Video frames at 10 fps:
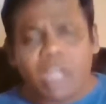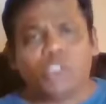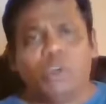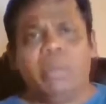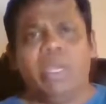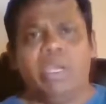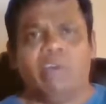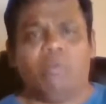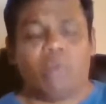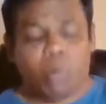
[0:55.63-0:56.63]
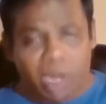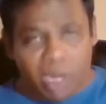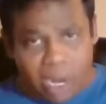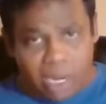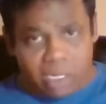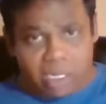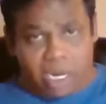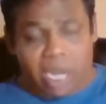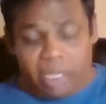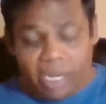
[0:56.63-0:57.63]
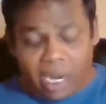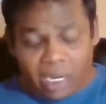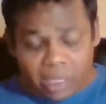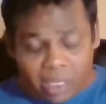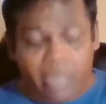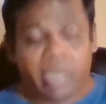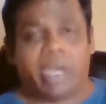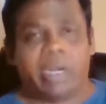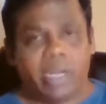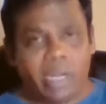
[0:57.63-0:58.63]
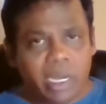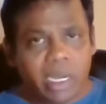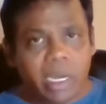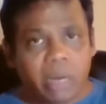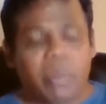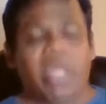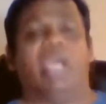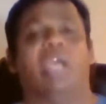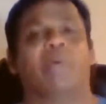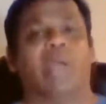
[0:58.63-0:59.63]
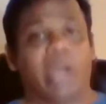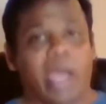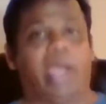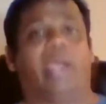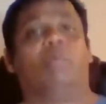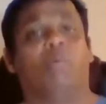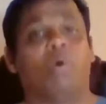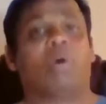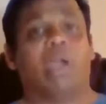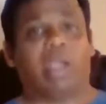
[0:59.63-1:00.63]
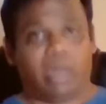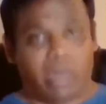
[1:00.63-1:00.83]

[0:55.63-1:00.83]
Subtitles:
So being here for a while, I think and behave and act more like